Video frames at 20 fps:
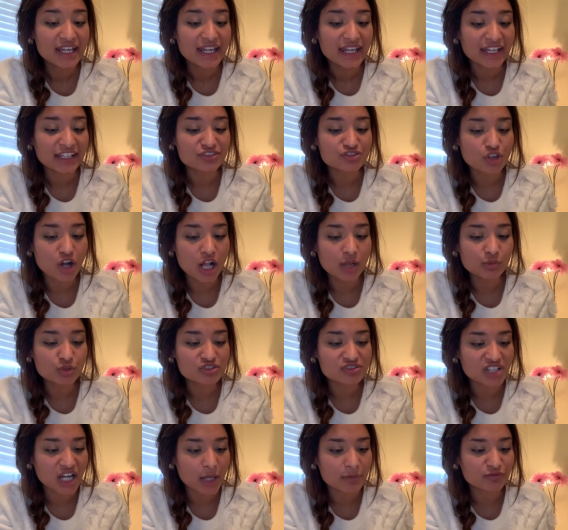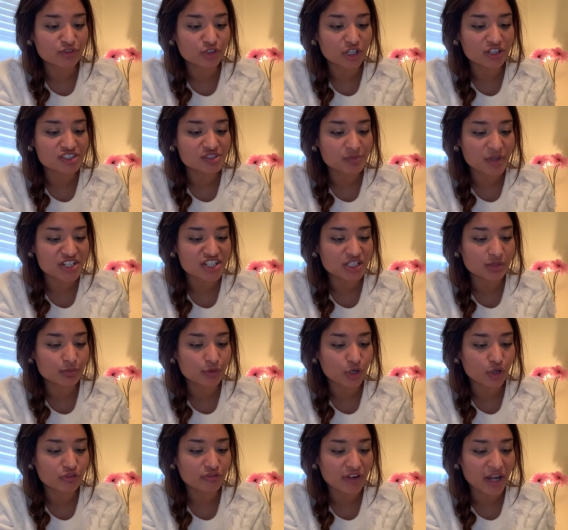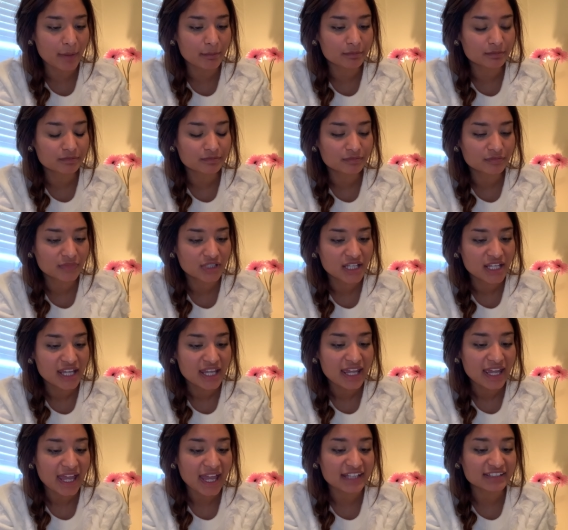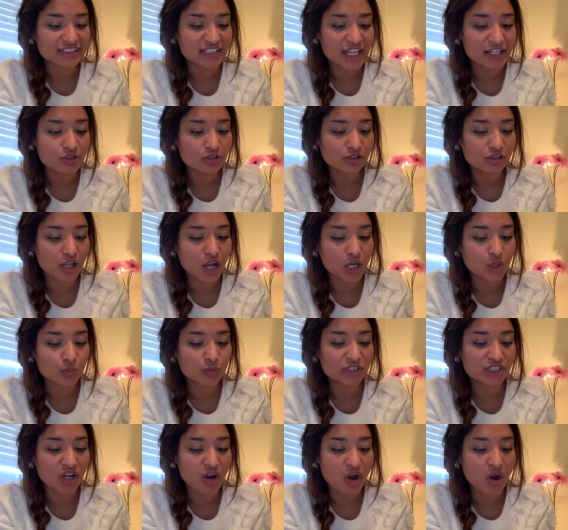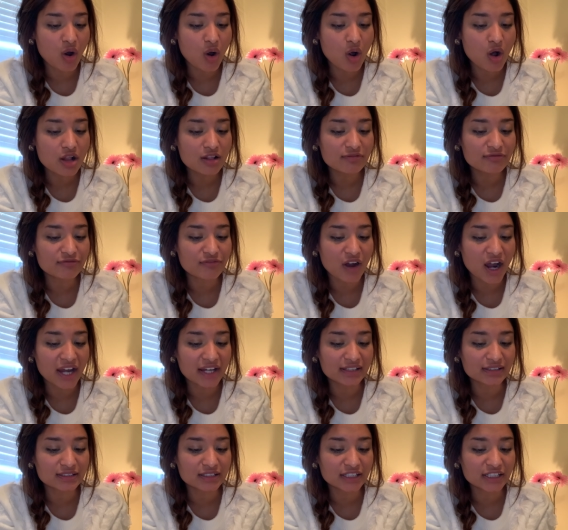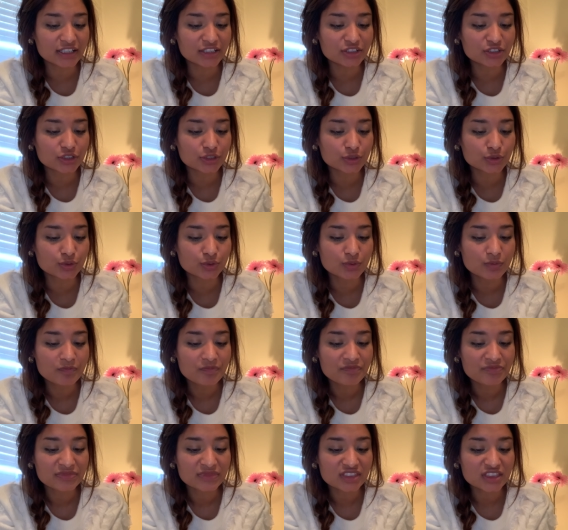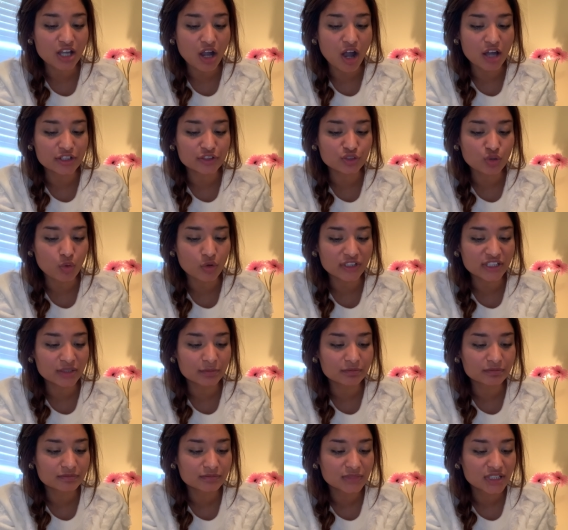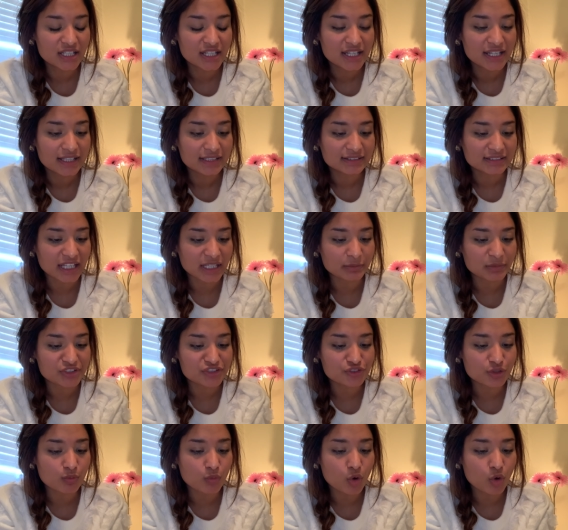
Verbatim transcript: It's almost time for our special program. At 10 o'clock, we all filed into the auditorium. Then Mr.